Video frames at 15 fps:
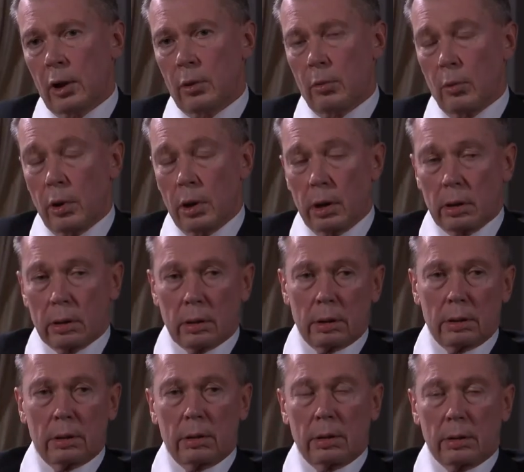
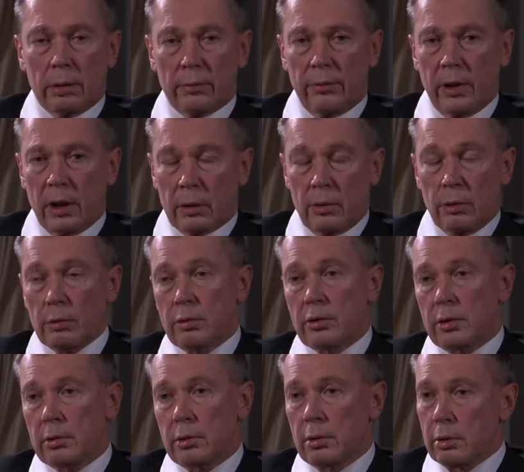Well, fake news,
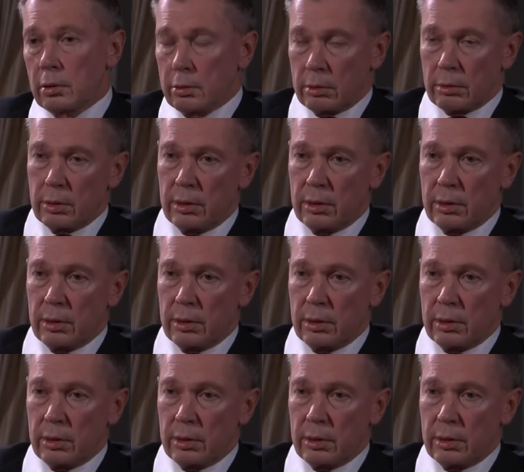you know,